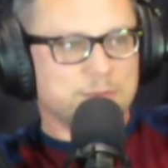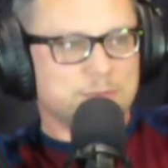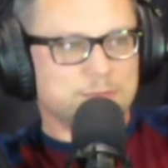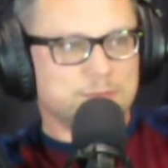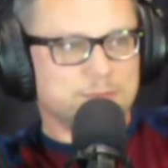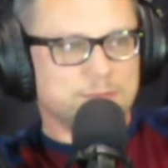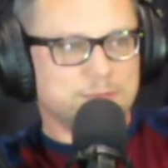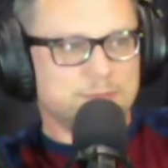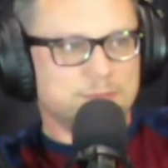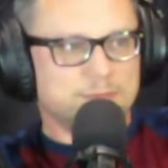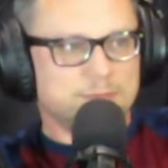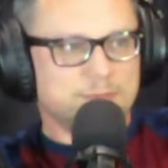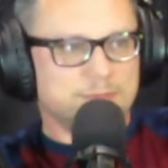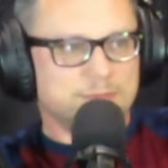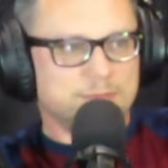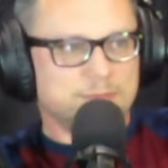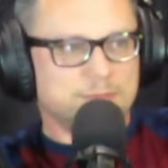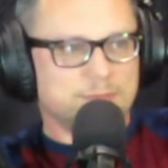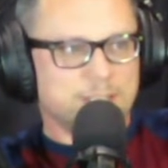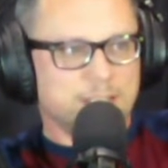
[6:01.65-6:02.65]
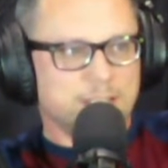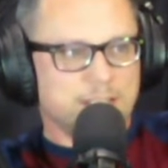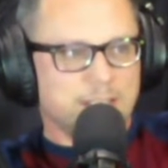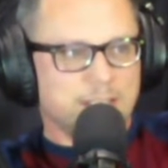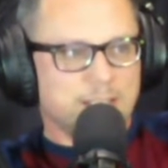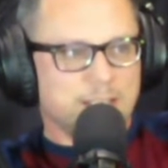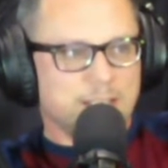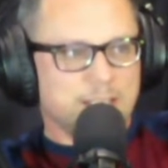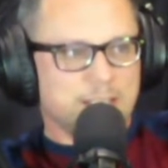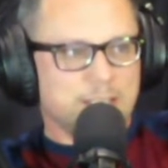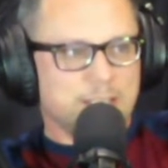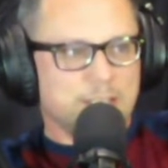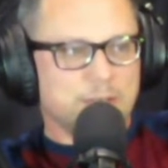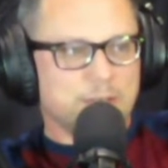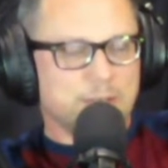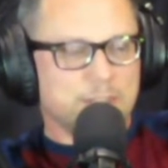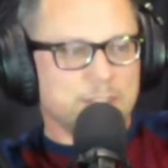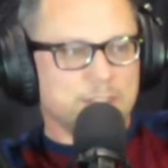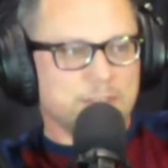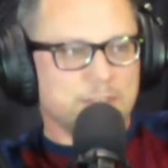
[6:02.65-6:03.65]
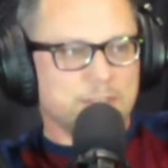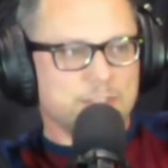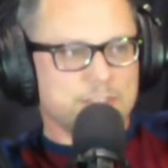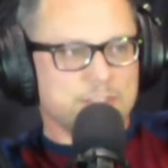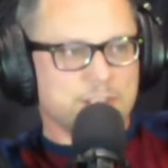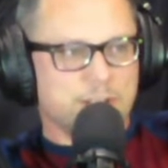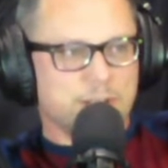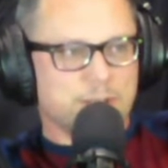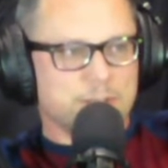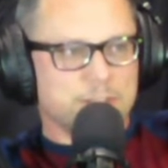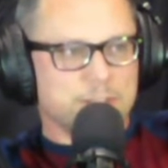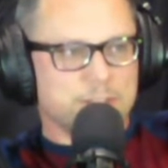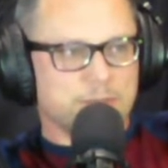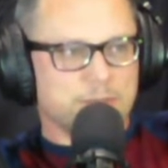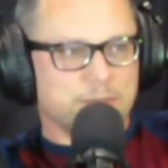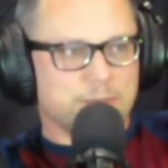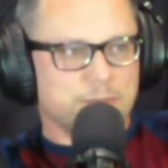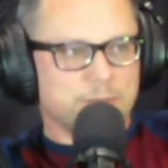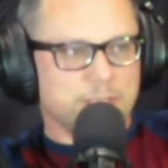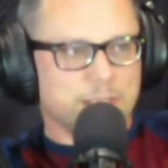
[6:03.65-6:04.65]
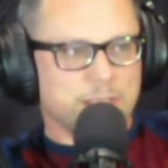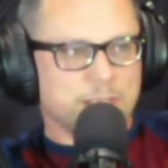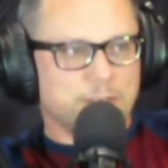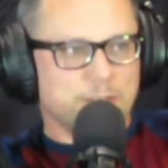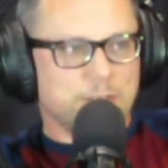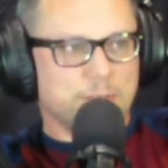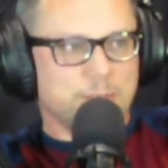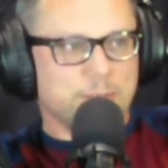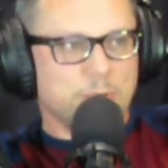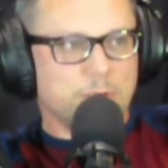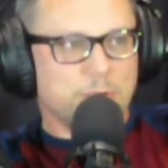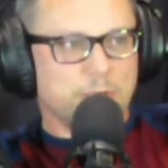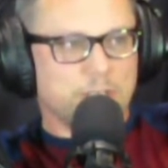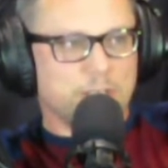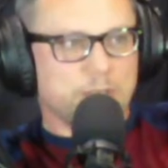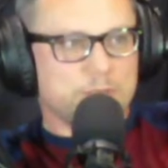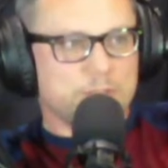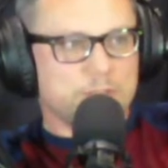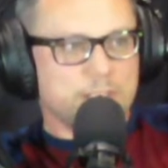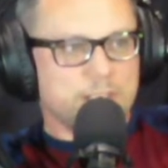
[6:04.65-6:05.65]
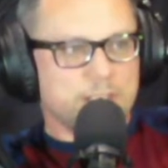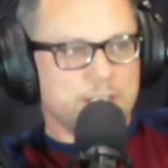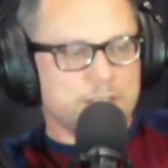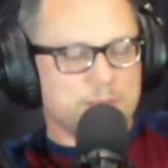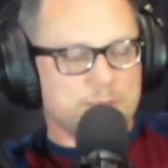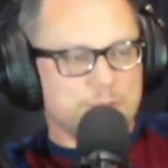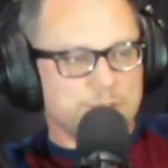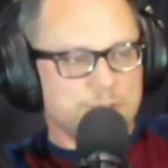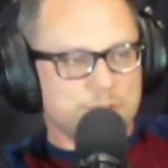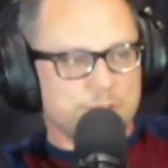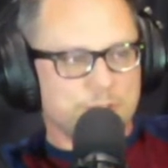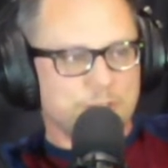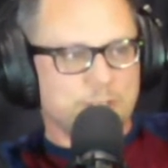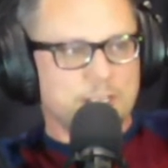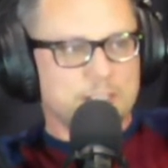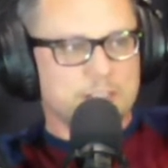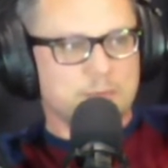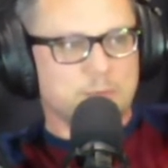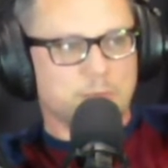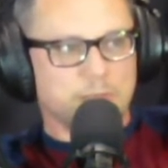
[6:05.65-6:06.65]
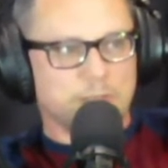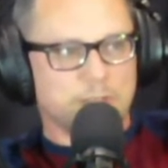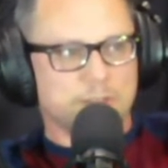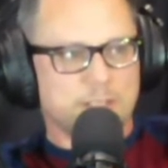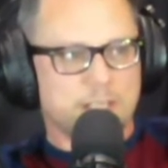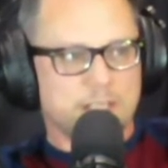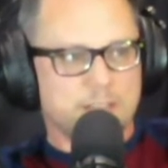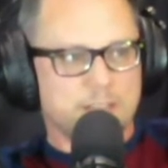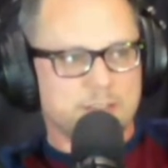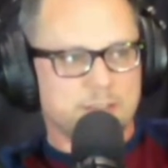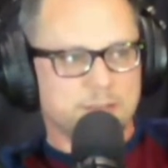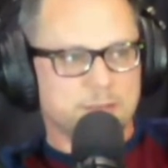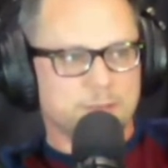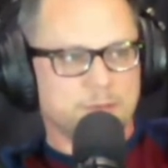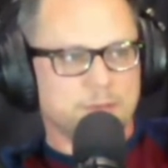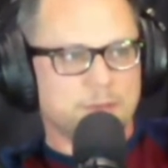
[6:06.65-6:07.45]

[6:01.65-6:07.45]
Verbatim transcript: You can hear Olivia's dogs here for the weekend. I can hear them barking upstairs. I'm sure you guys can probably hear that too.